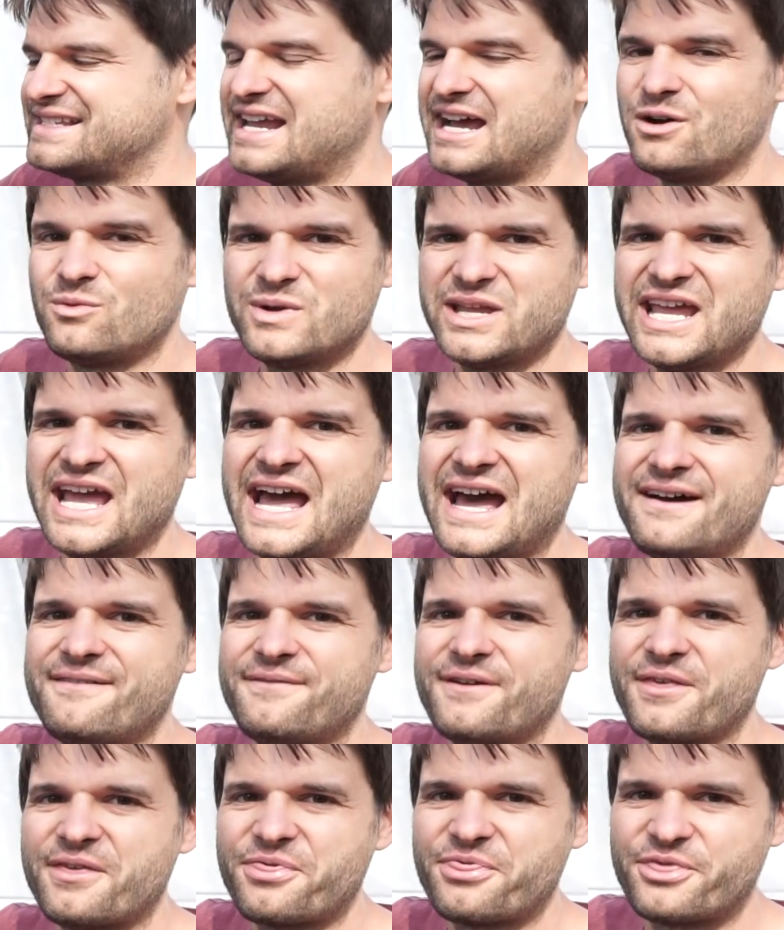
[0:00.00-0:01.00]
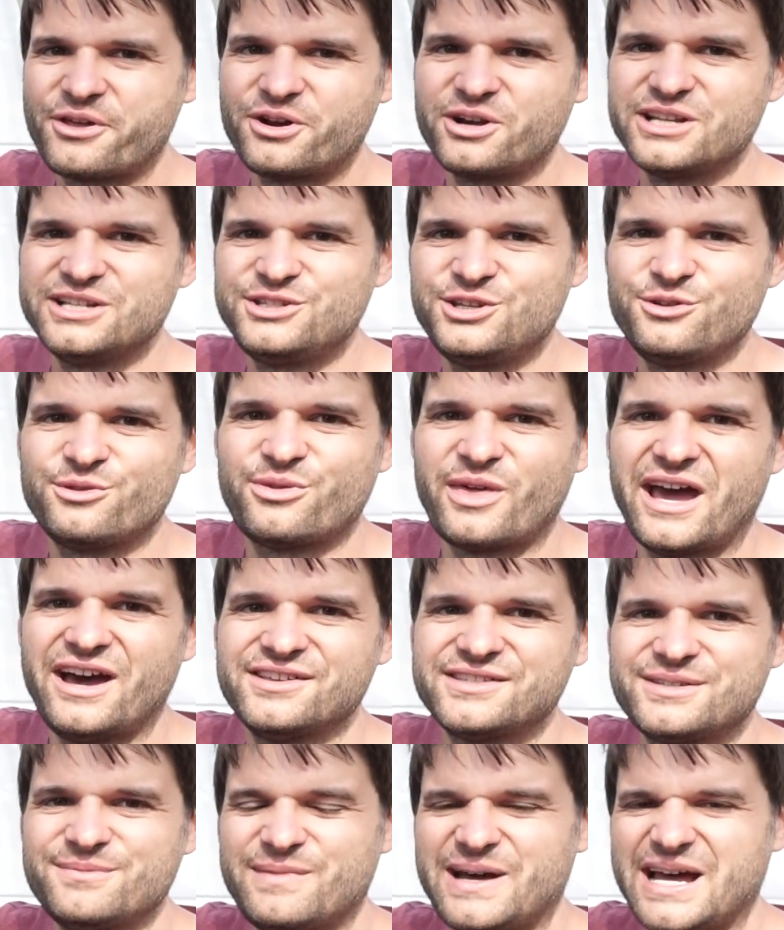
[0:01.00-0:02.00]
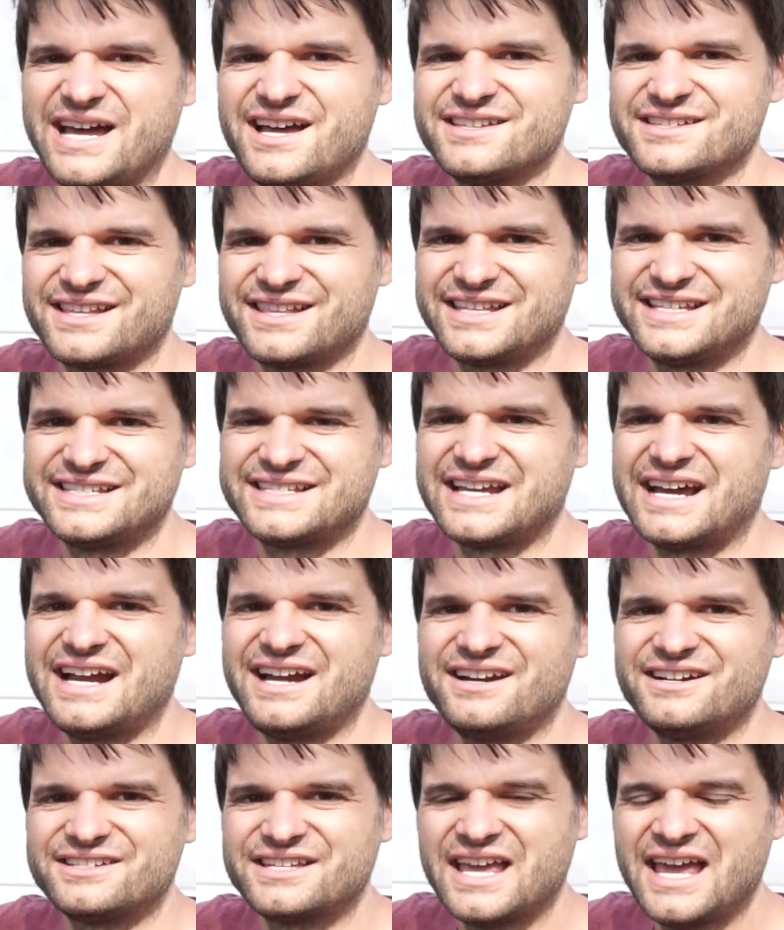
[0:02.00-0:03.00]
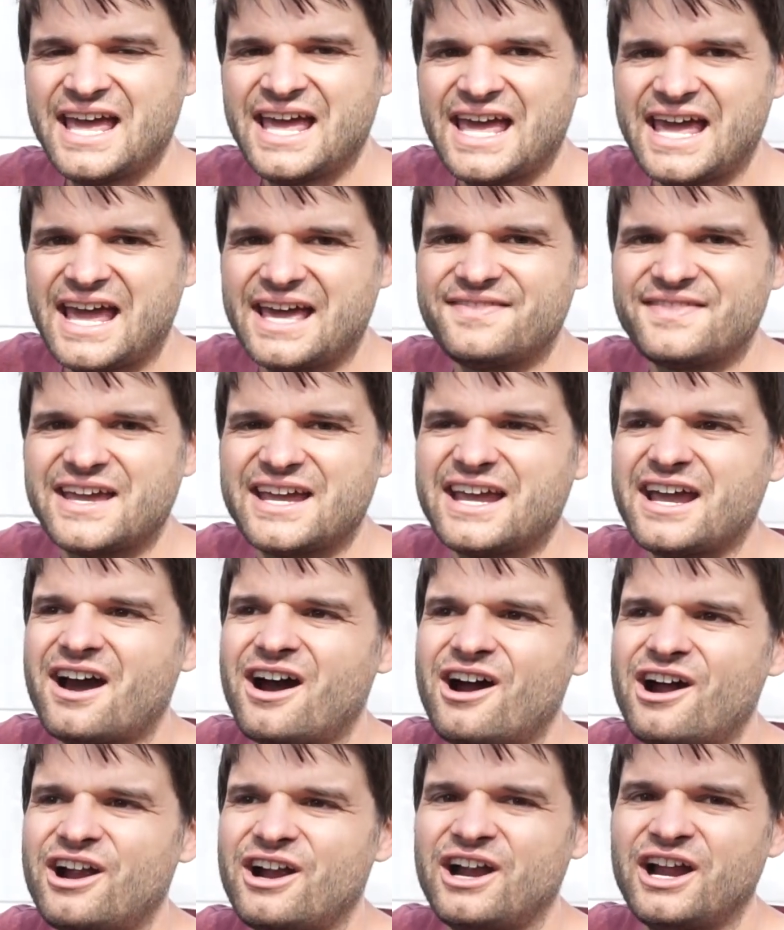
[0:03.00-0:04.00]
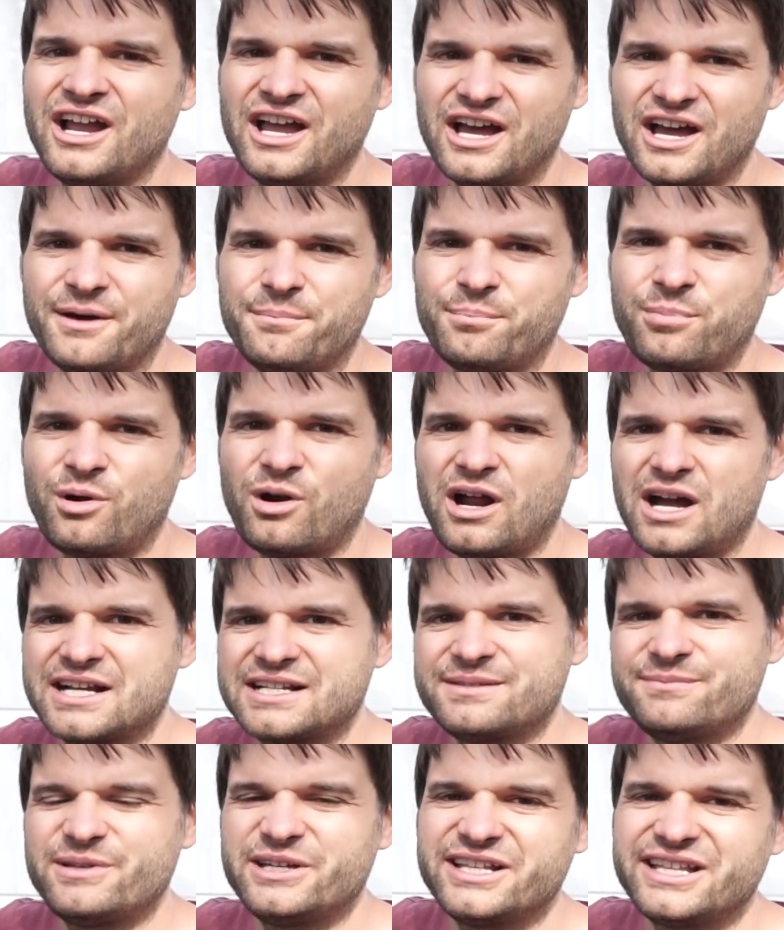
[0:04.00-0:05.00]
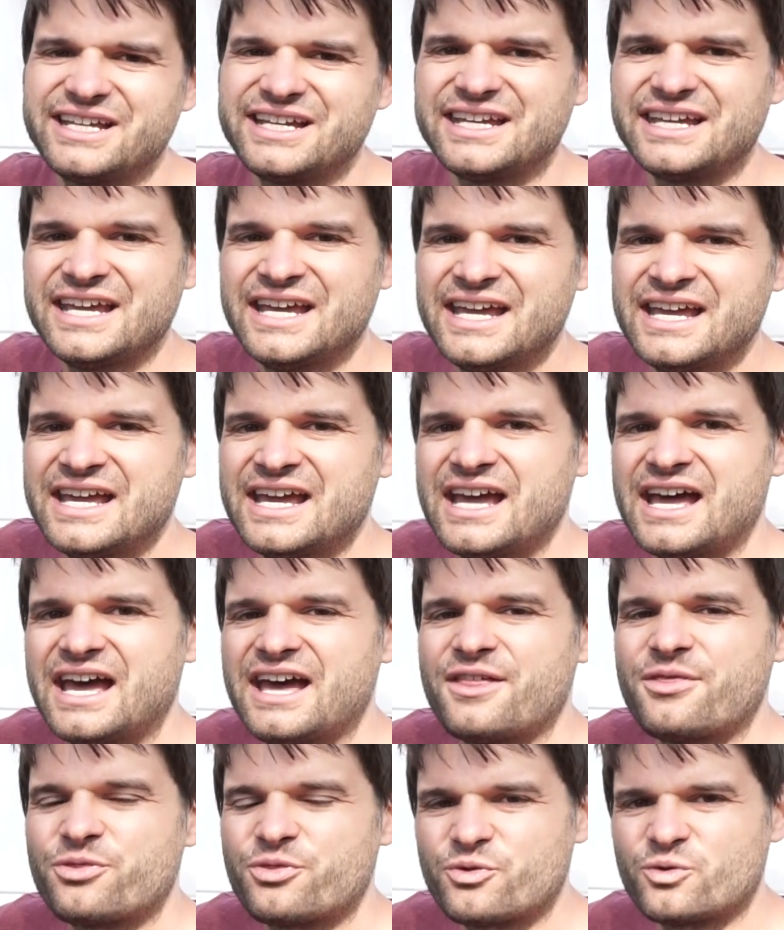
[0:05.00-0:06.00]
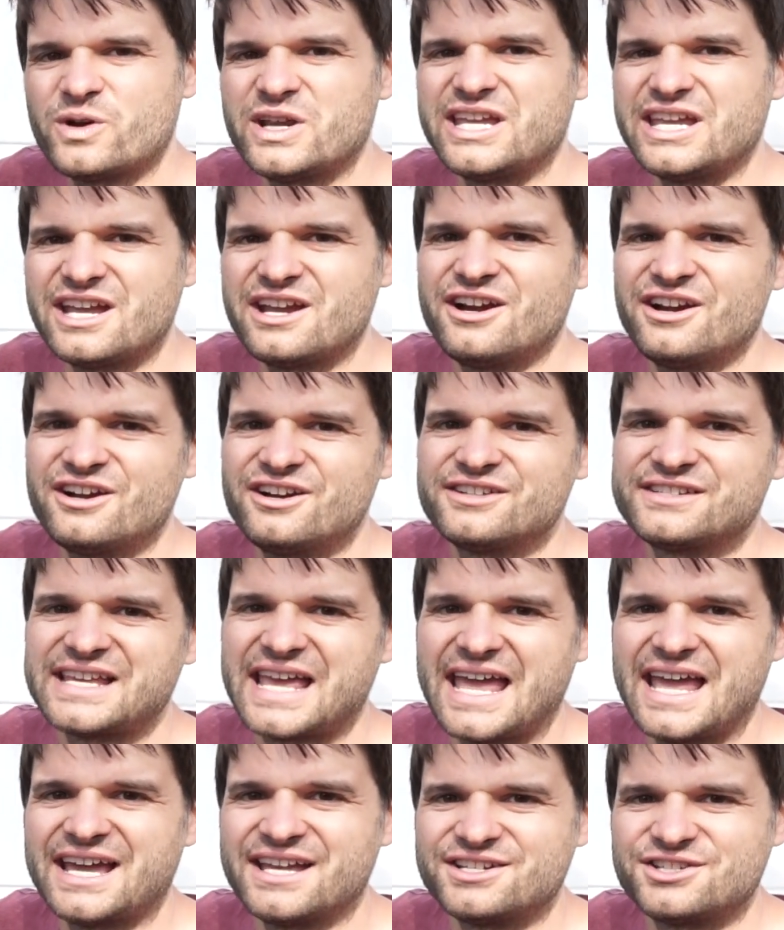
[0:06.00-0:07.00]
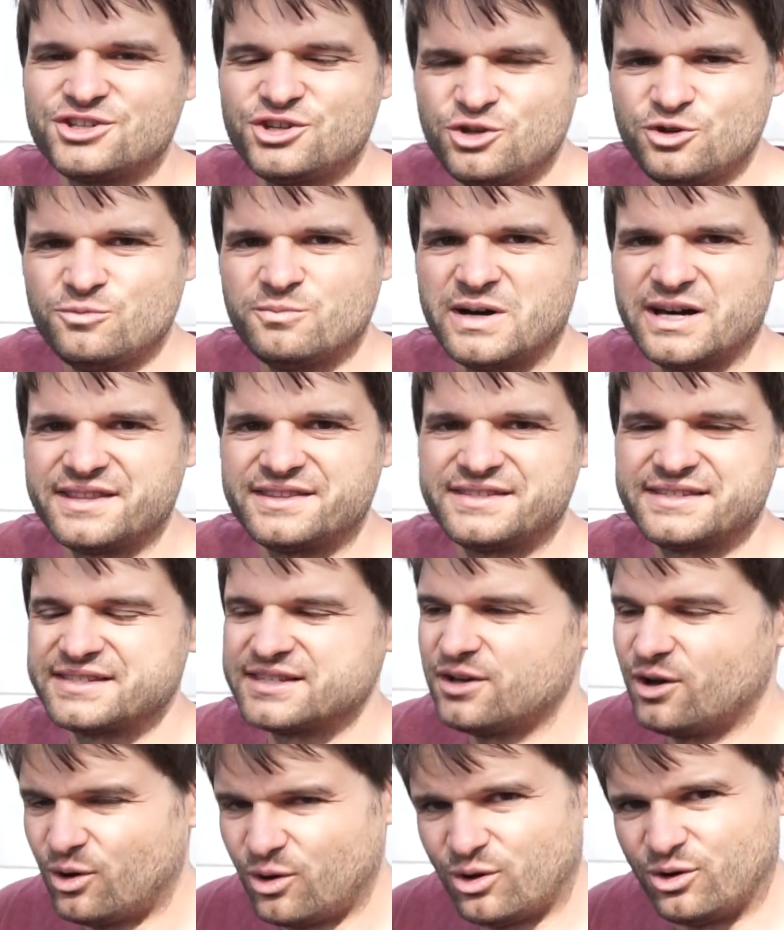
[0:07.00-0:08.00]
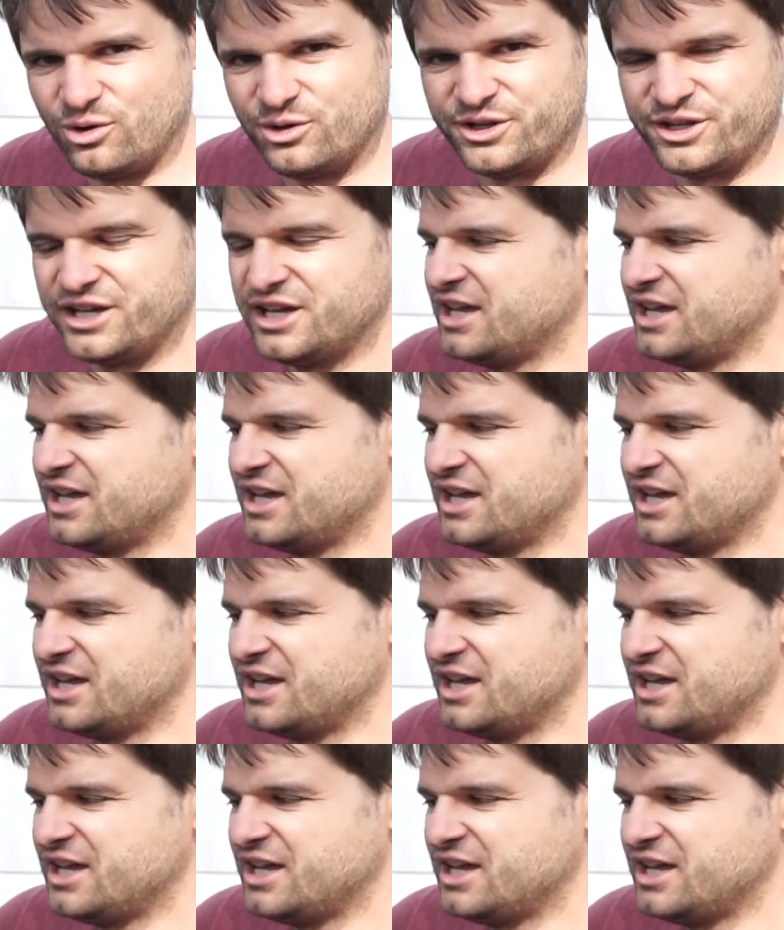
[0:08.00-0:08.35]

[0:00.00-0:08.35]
Now, we have 32,000 miles on these tires, and they are approximately 3 years and 2 months old.